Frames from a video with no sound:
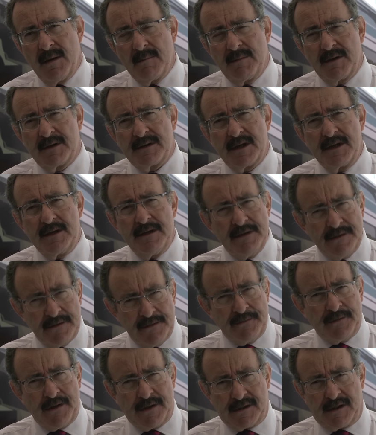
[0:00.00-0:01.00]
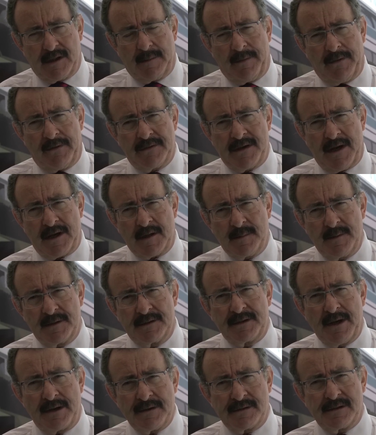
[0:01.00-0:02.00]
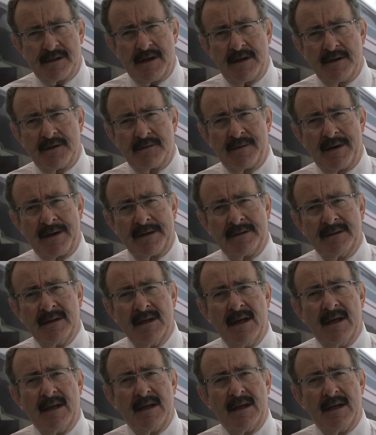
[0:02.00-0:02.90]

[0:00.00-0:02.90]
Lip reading: But it is interesting, because eczema does tend to run